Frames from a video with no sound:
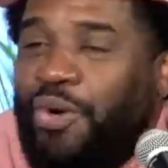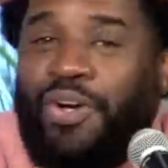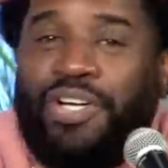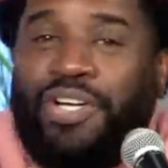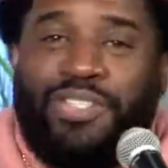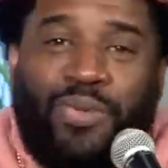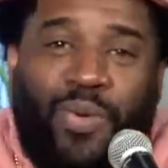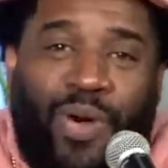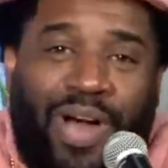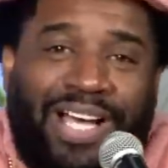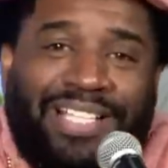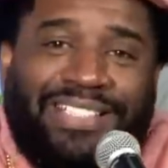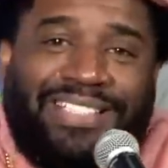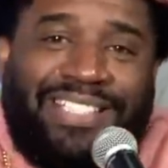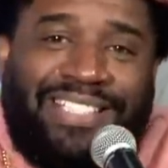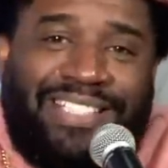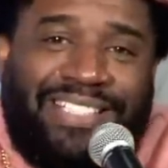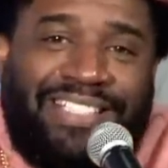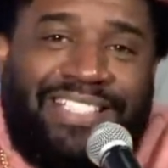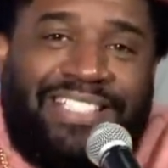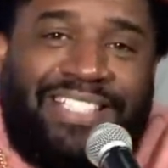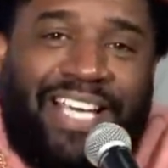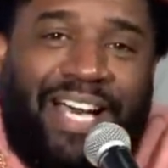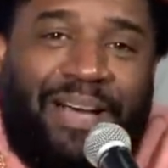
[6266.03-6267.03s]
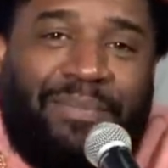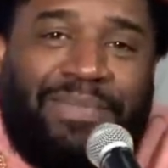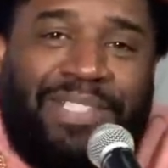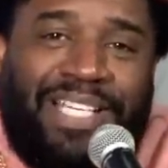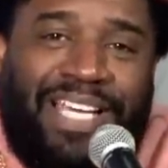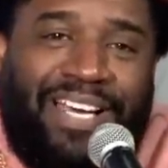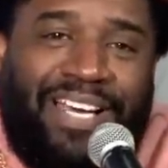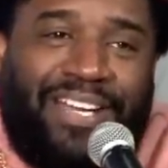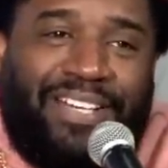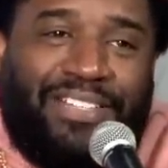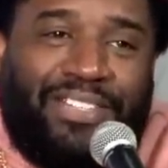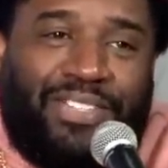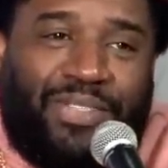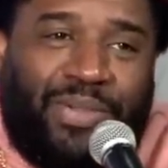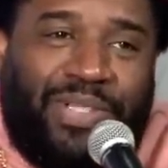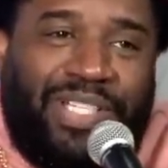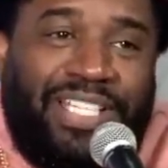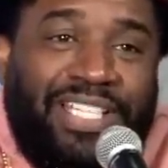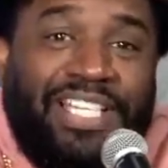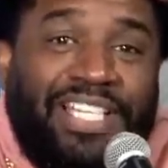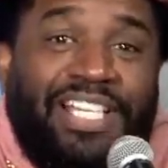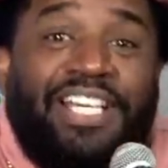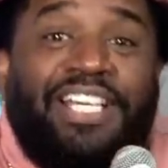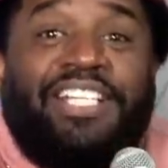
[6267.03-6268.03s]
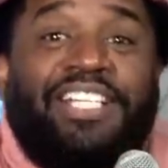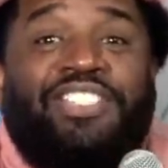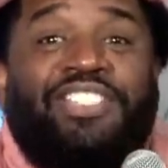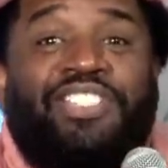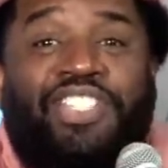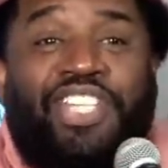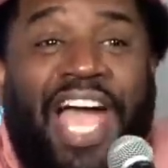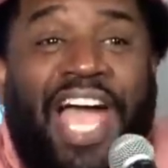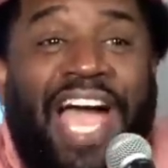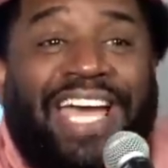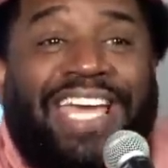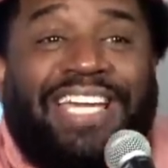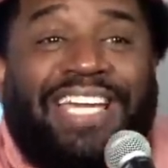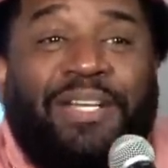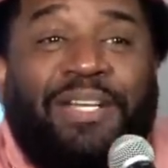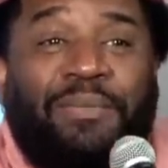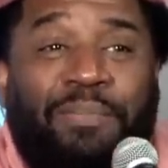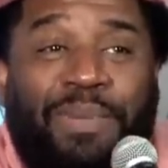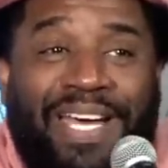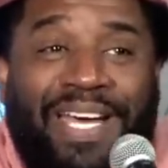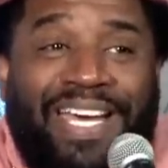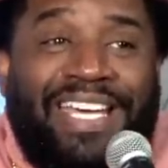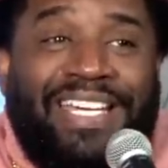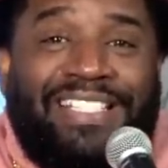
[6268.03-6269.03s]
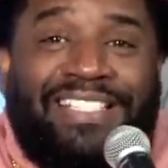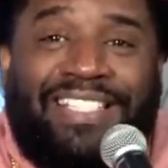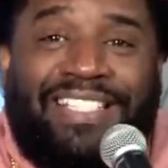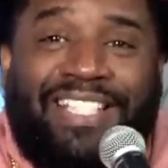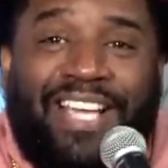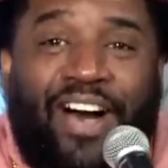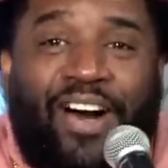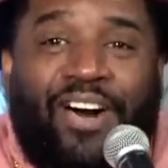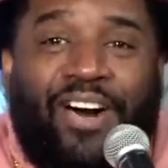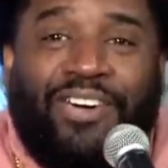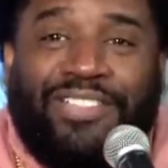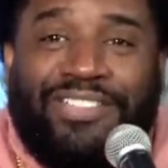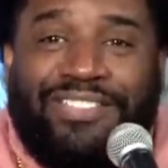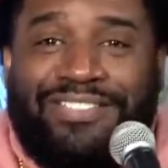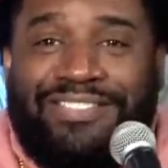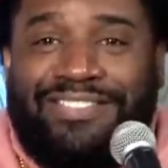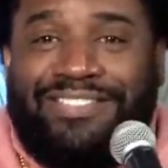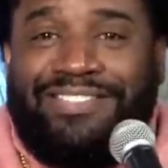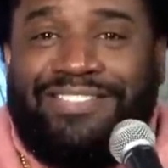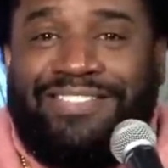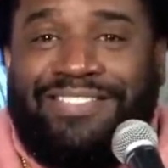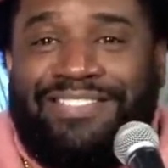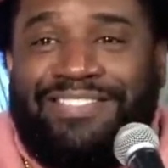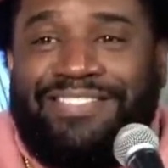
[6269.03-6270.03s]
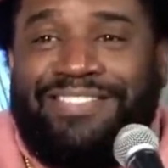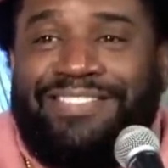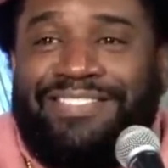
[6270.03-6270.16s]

George Washington chopped down a tree. Jack and the beans, though.